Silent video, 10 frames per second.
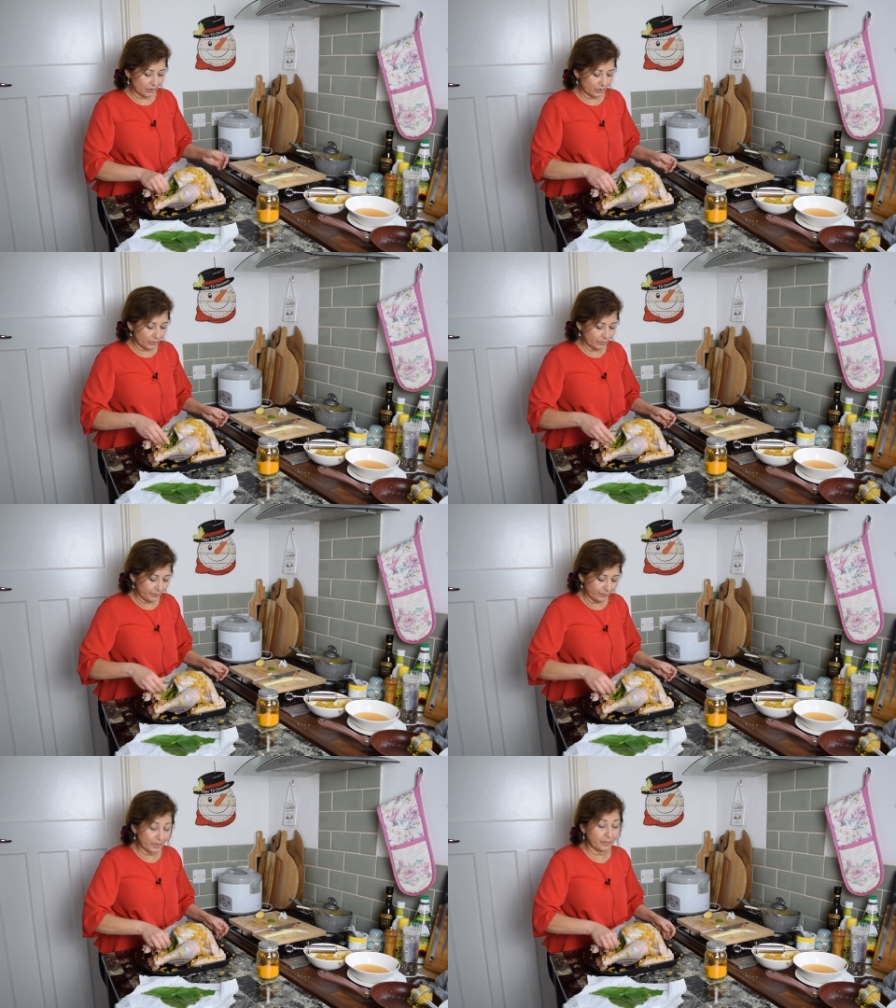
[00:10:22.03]
to
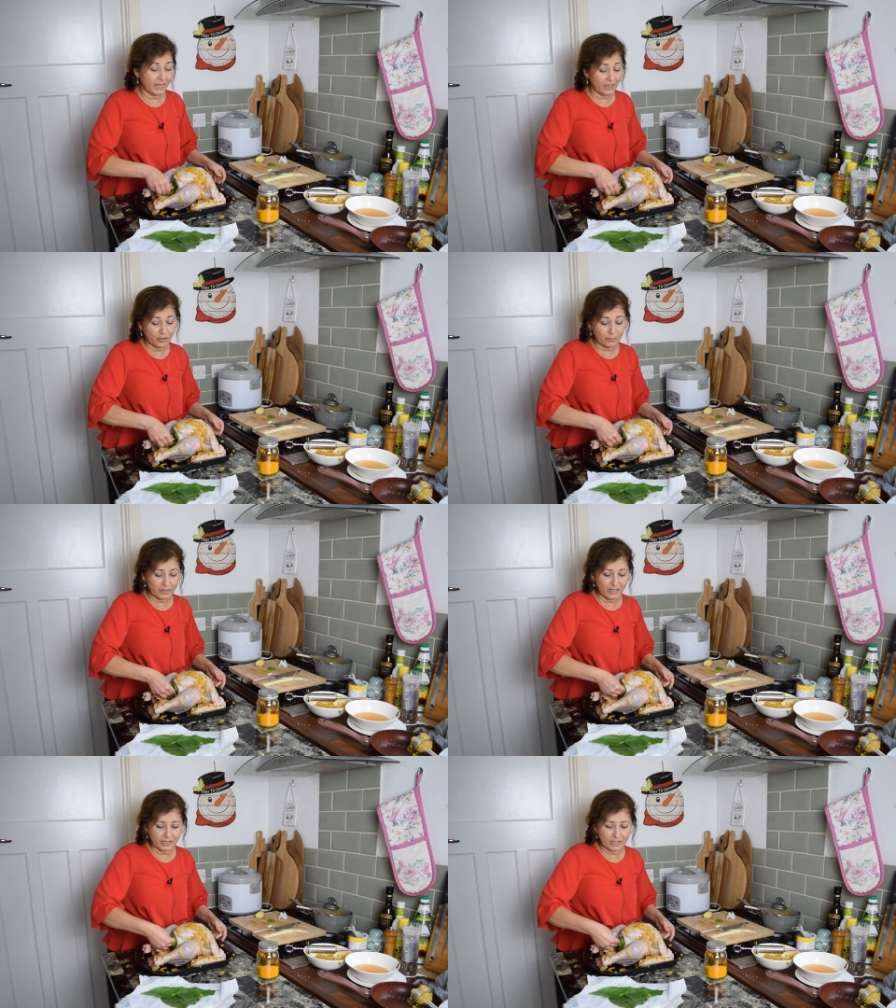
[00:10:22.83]
permeate your
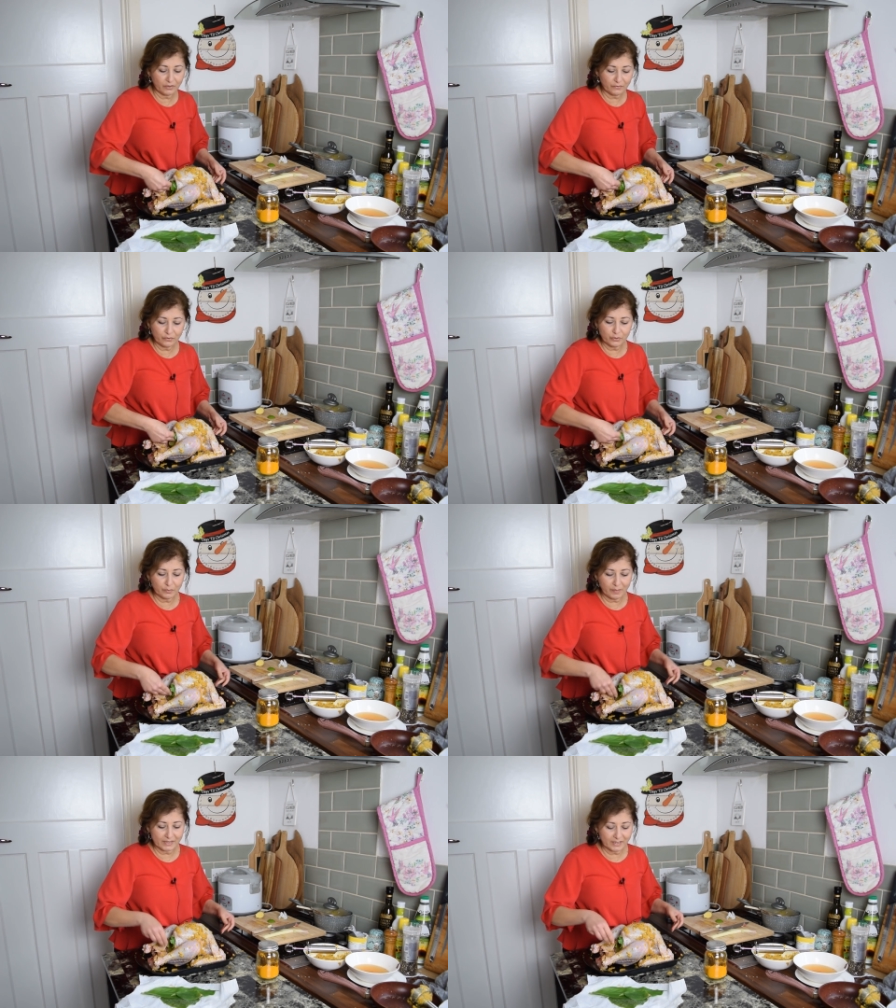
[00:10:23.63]
meat and your
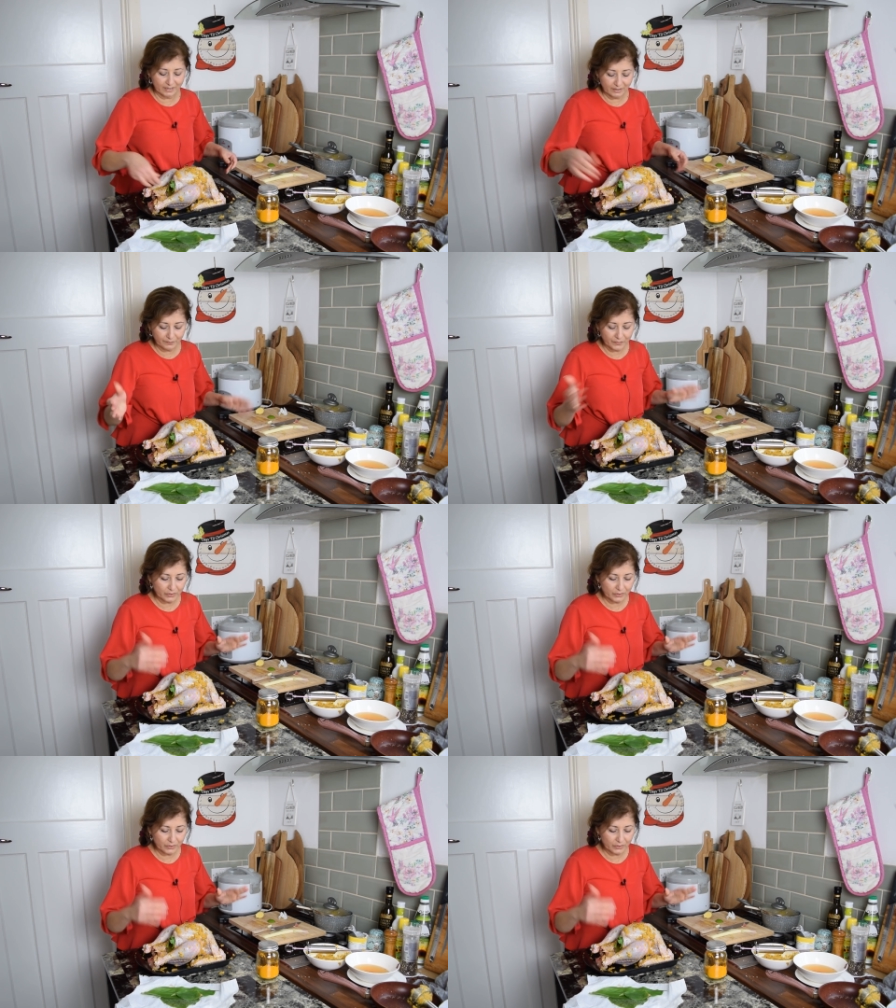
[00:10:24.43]
food better.